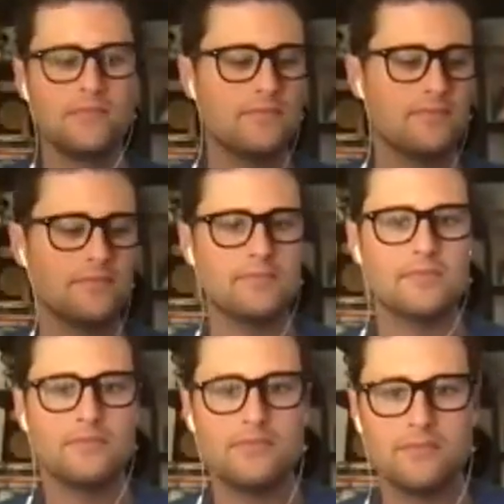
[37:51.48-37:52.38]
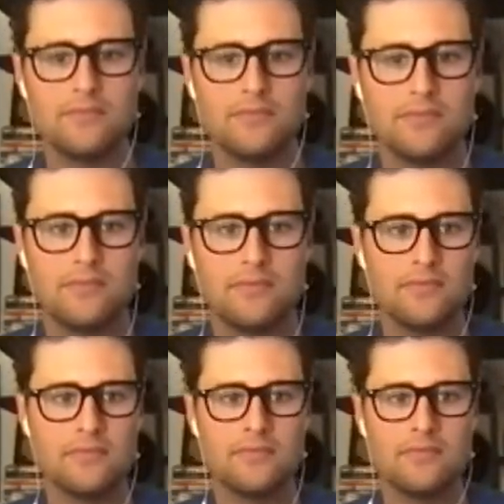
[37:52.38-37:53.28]

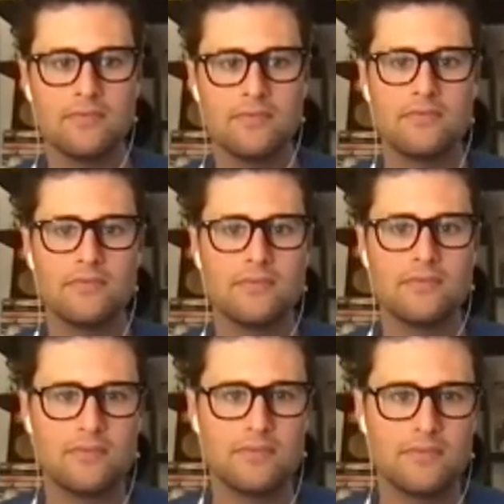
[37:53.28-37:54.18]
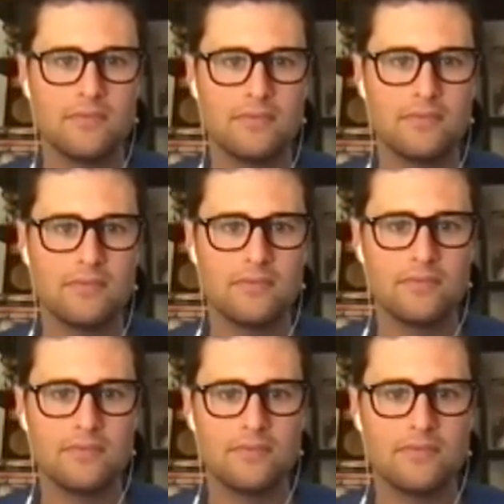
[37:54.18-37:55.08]

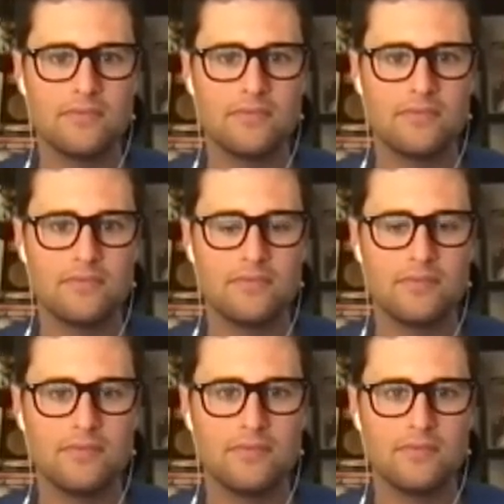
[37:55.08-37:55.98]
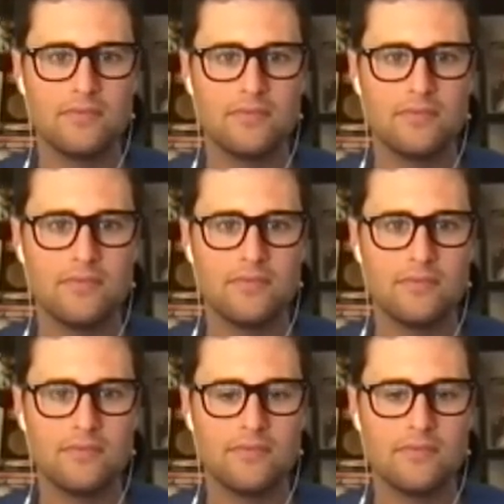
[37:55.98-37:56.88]

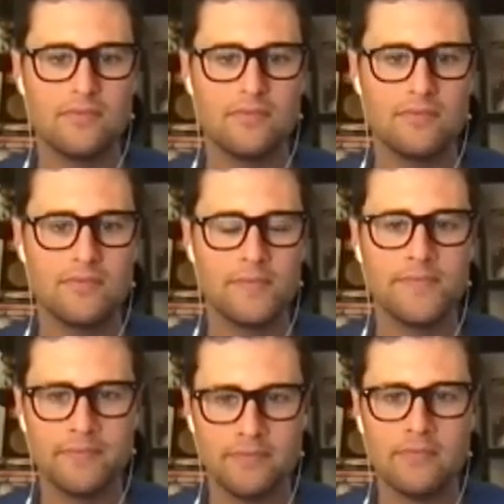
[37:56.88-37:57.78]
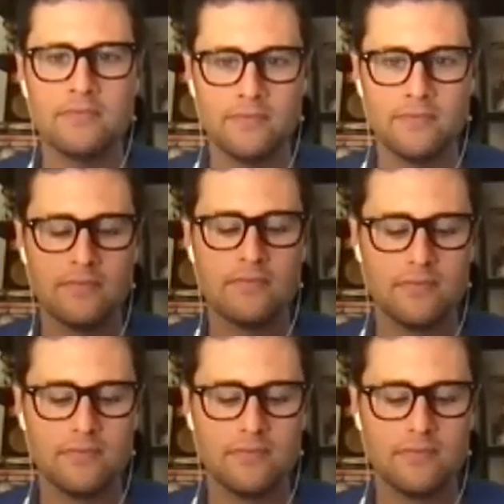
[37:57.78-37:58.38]
This person isn't speaking.